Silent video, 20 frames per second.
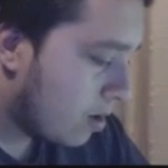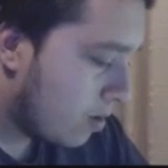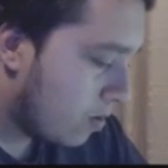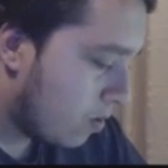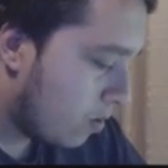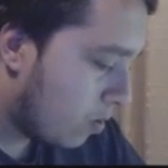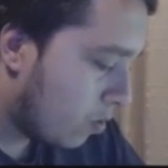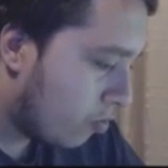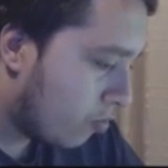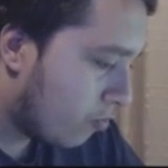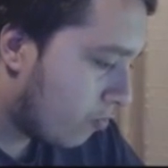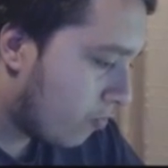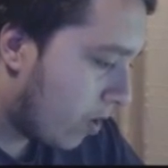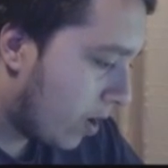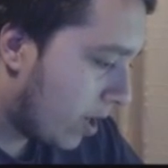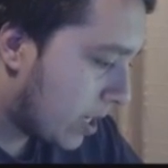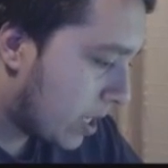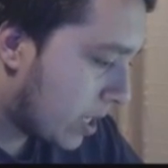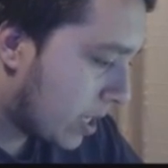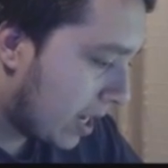Oh
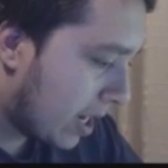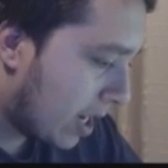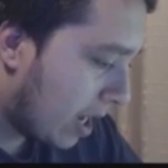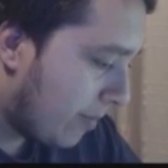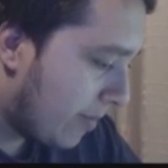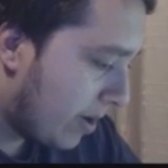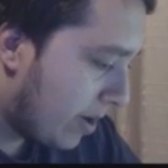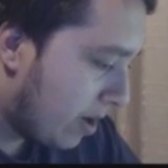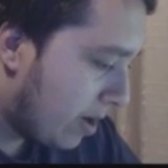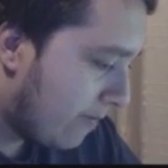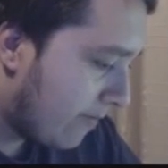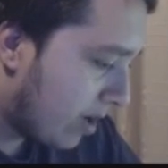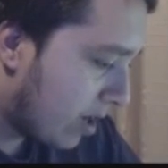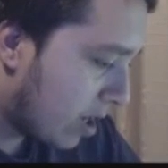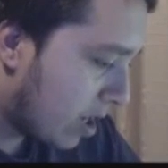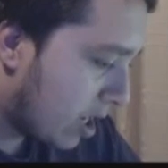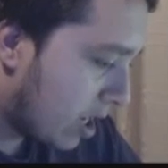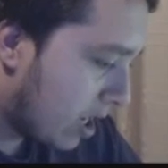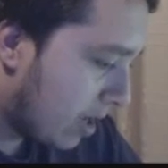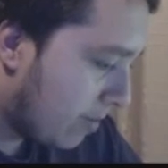Christ, they're coming over.
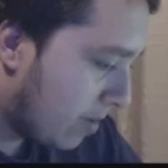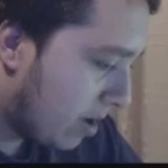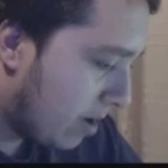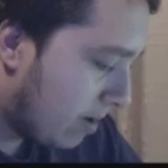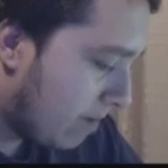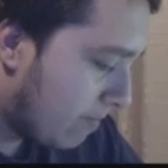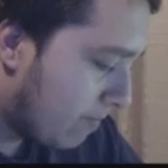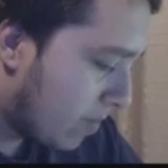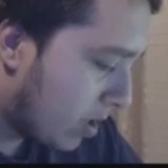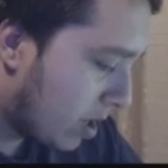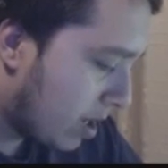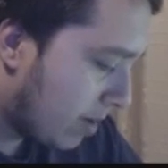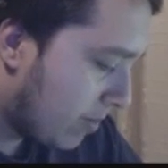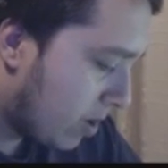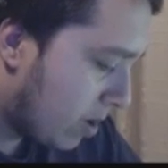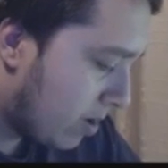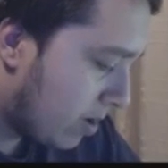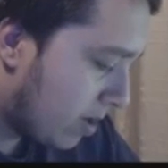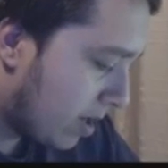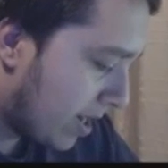Come on.
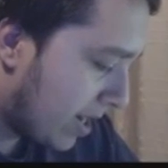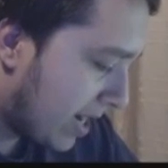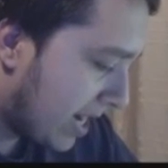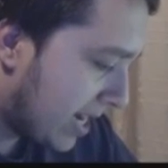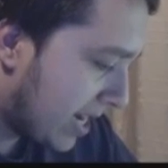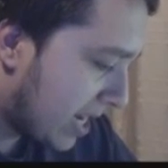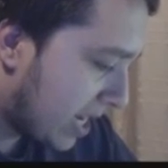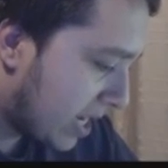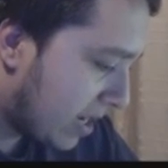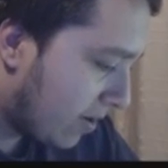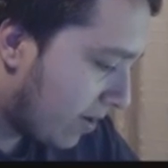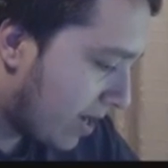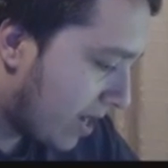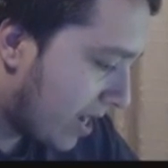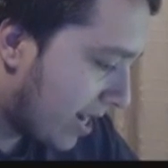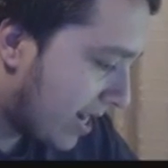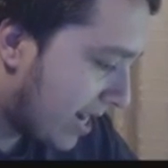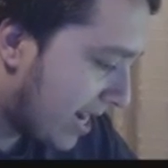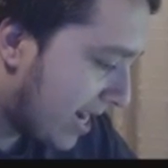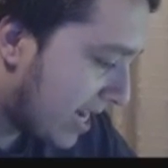I need this
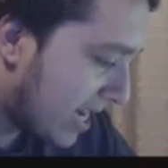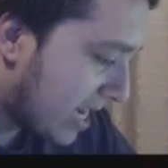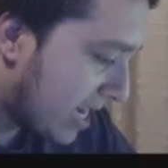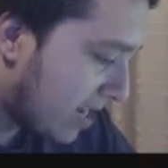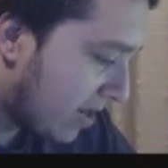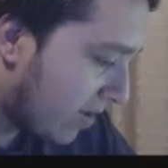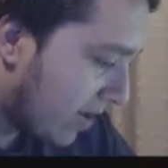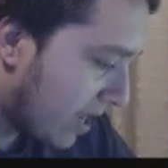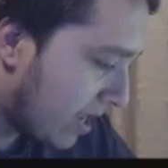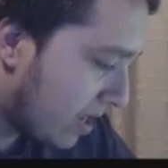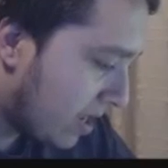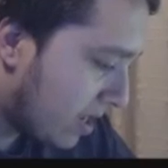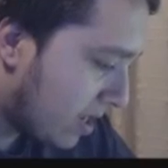knight.